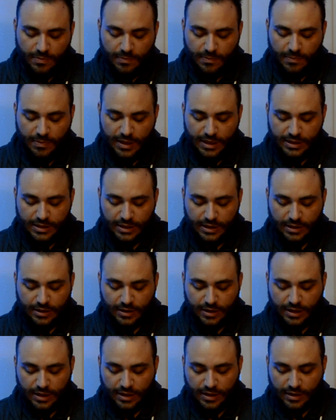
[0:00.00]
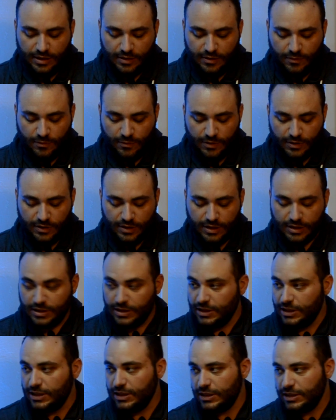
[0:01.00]
Basically what this
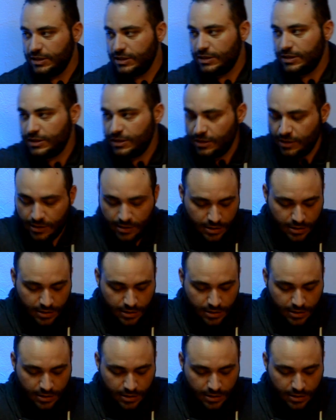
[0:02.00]
is,